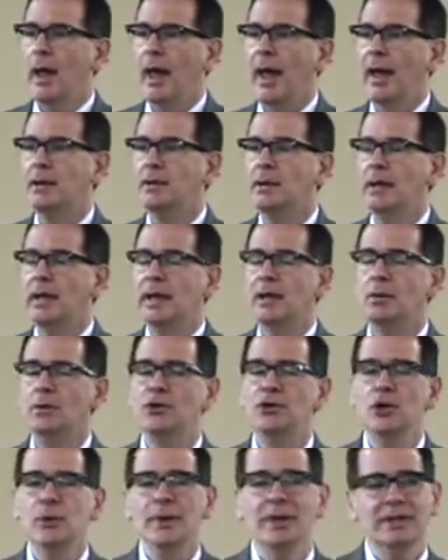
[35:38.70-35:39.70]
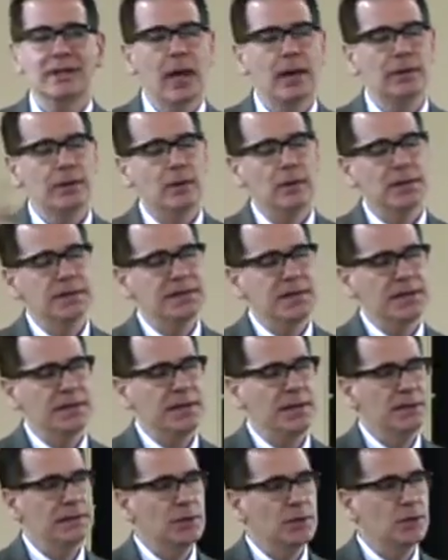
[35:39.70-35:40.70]
And in doing technical
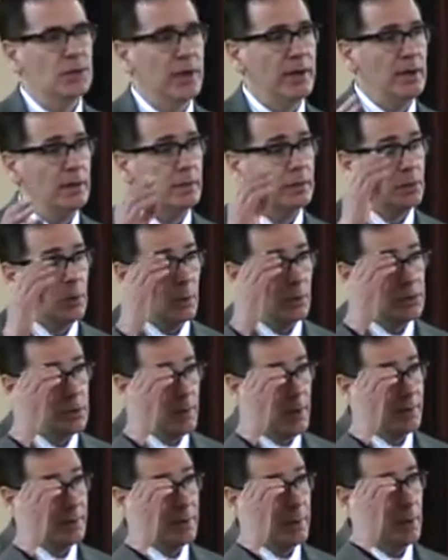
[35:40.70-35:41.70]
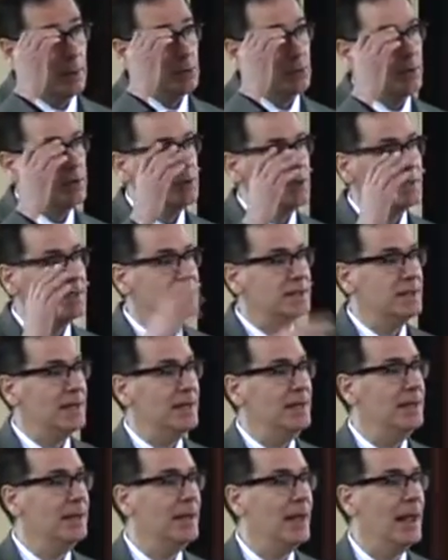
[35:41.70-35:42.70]
assistance and training with courts around the country, just
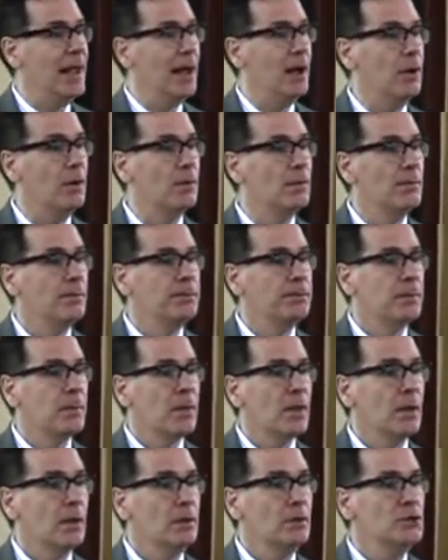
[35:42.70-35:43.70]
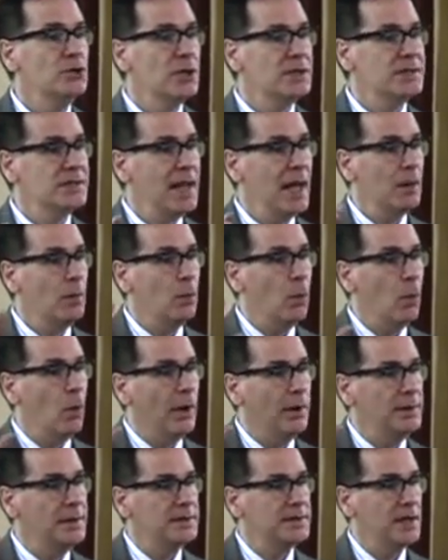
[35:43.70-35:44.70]
seeing how just that
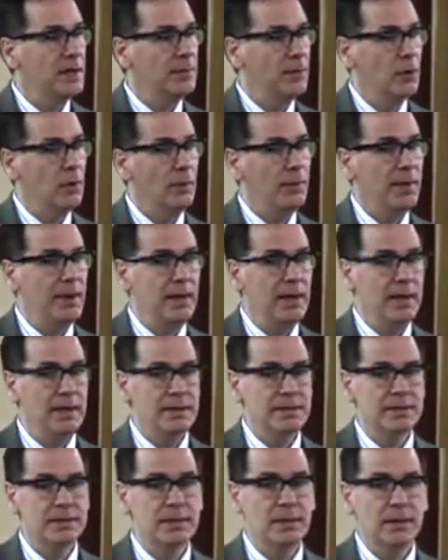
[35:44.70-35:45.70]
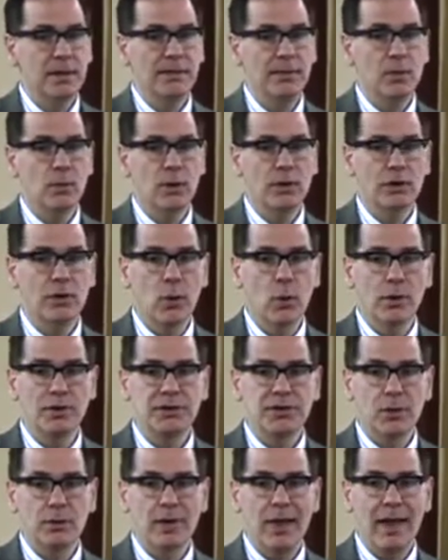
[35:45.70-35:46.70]
one simple piece, that when
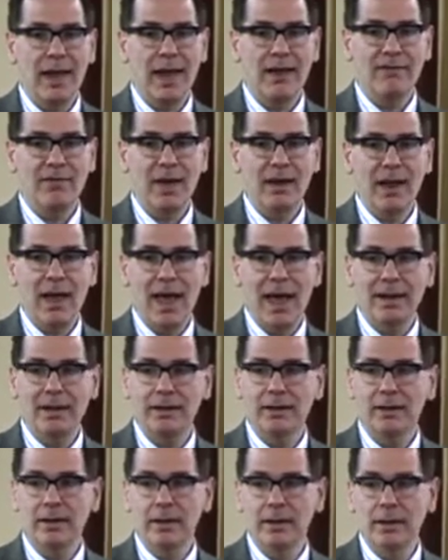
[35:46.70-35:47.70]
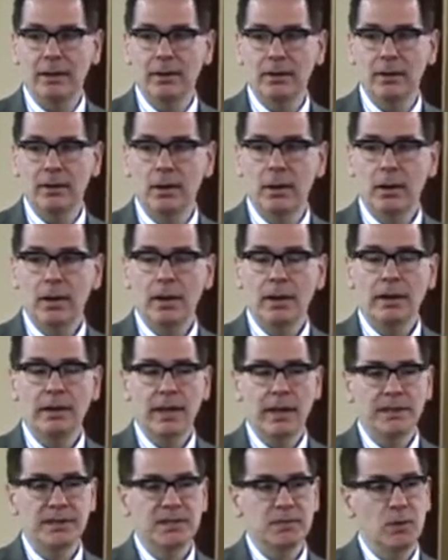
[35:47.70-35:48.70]
courts don't have that, adding it in,
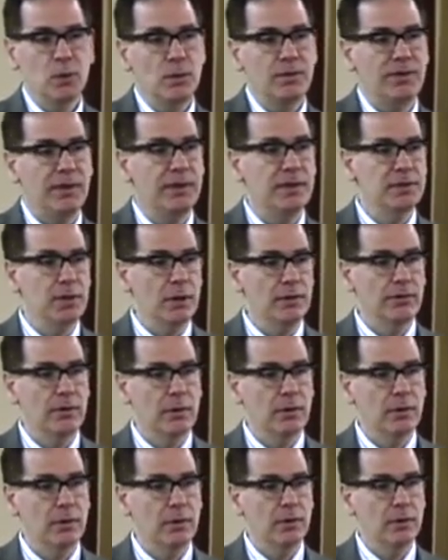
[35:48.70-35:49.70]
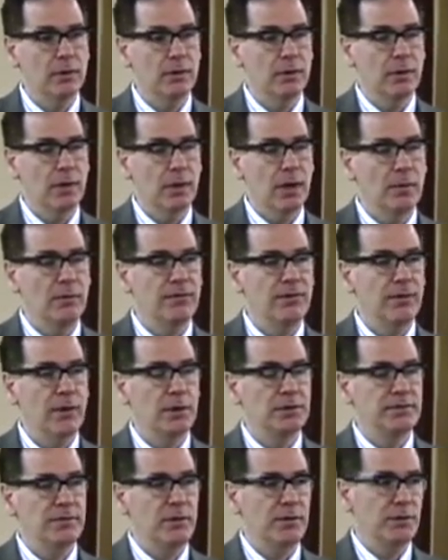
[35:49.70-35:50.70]
can smooth things over. For
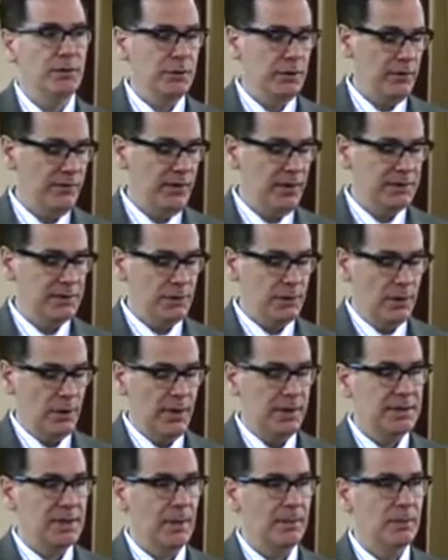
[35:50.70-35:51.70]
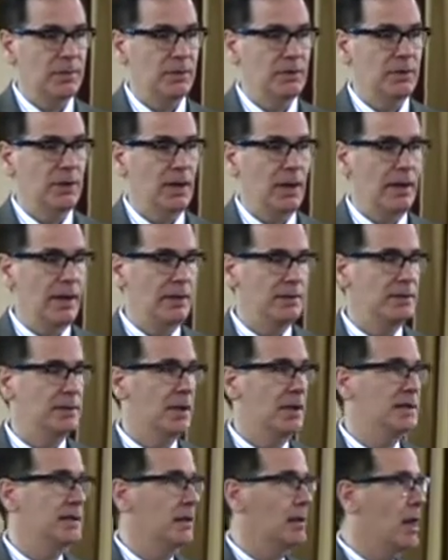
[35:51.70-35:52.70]
those of you that are defense attorneys, I
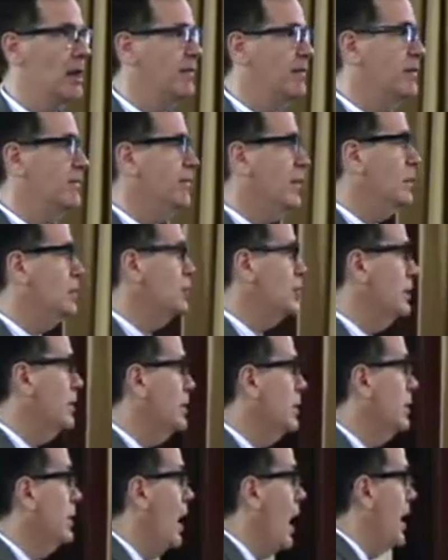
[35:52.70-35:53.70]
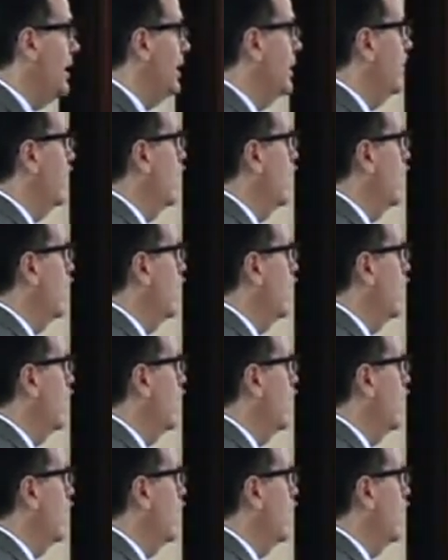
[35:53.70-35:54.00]
see a lot of folks nodding